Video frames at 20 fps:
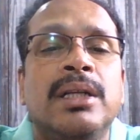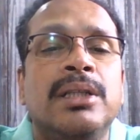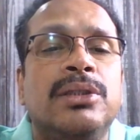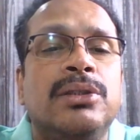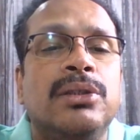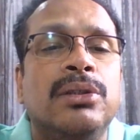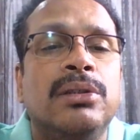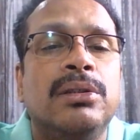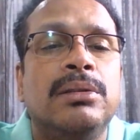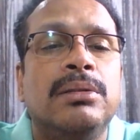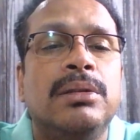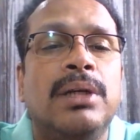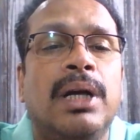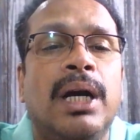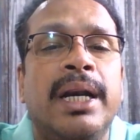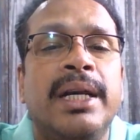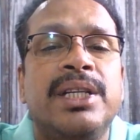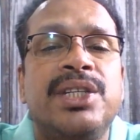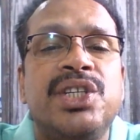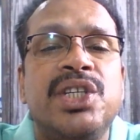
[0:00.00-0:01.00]
So,
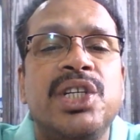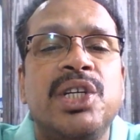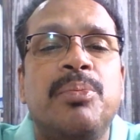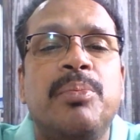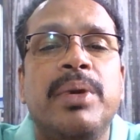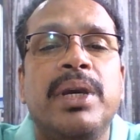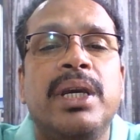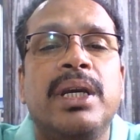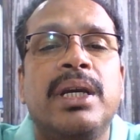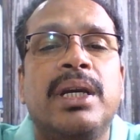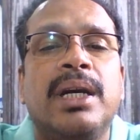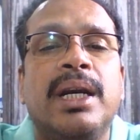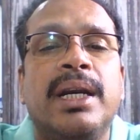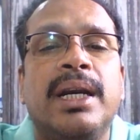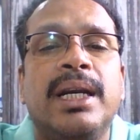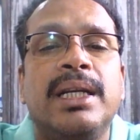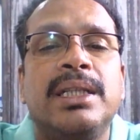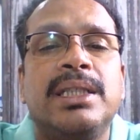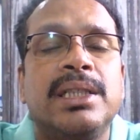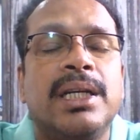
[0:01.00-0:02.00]
and chickpea,
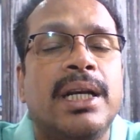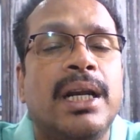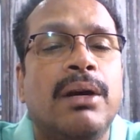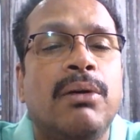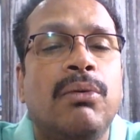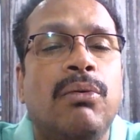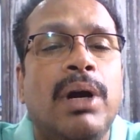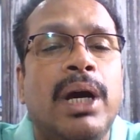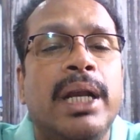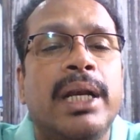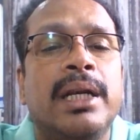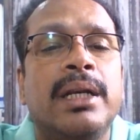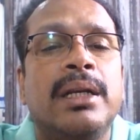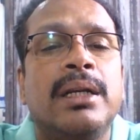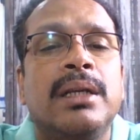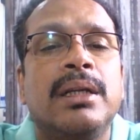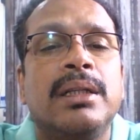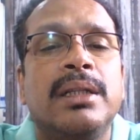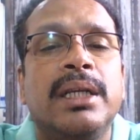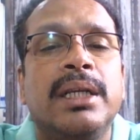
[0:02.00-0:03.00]
kernel chana 1,
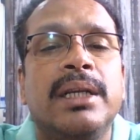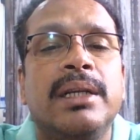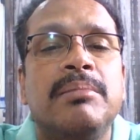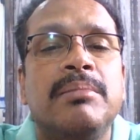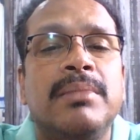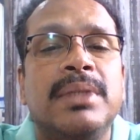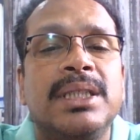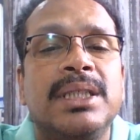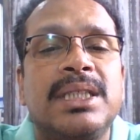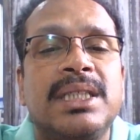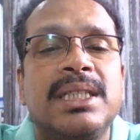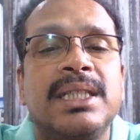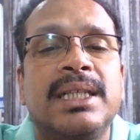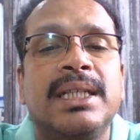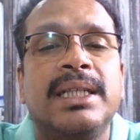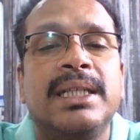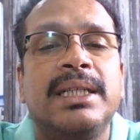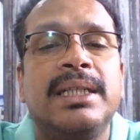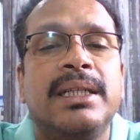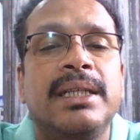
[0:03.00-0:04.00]
then
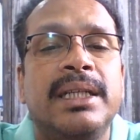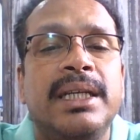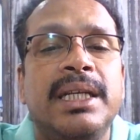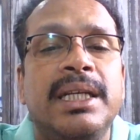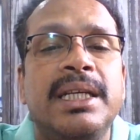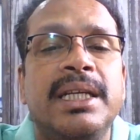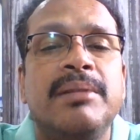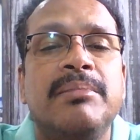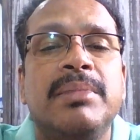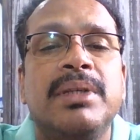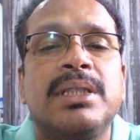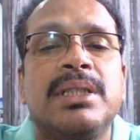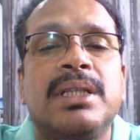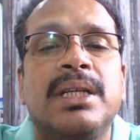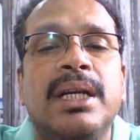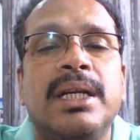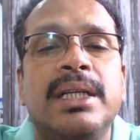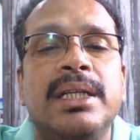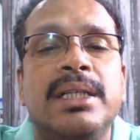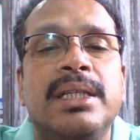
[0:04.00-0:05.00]
mustard, Indian
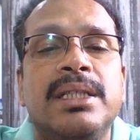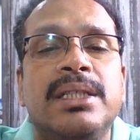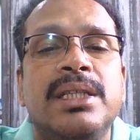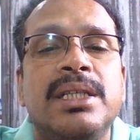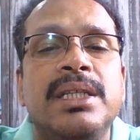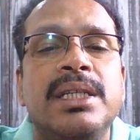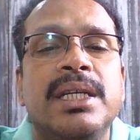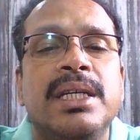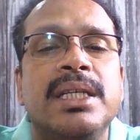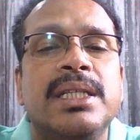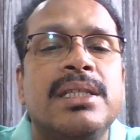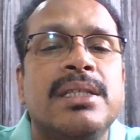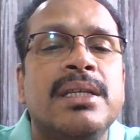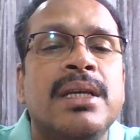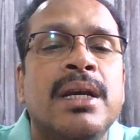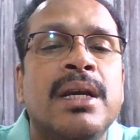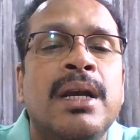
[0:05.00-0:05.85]
mustard, it is CS